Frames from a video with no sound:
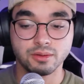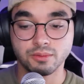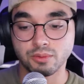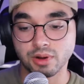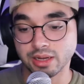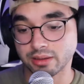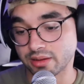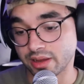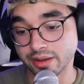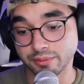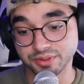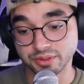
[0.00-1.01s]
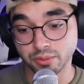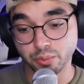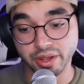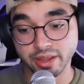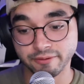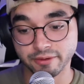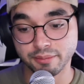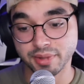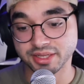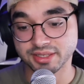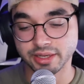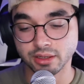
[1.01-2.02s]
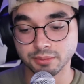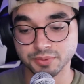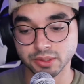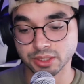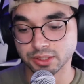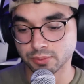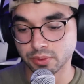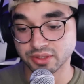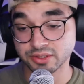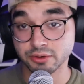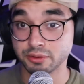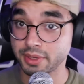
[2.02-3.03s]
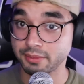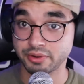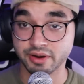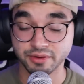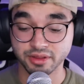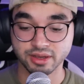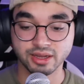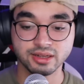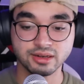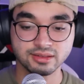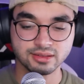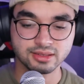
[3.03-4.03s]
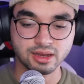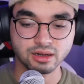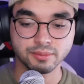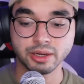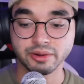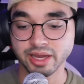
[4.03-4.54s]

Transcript: while I was away from my setup, so I just wanted to remember everything I needed to talk about.